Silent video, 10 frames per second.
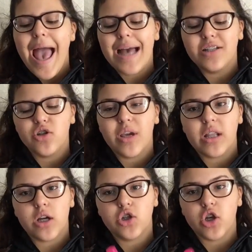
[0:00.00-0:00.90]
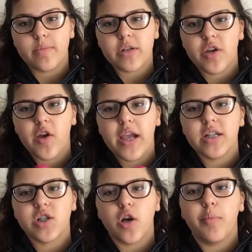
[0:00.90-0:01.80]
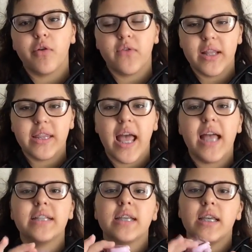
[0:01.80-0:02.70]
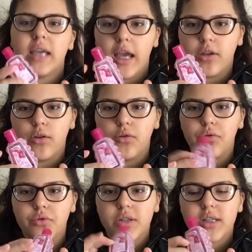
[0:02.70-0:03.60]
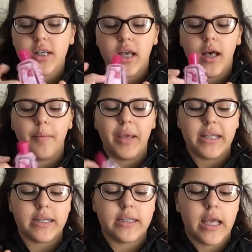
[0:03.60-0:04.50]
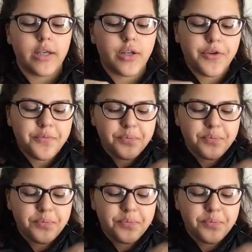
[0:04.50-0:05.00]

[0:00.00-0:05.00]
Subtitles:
and you get a lot of germs on your hands. So prevent that, I use hand sanitizer.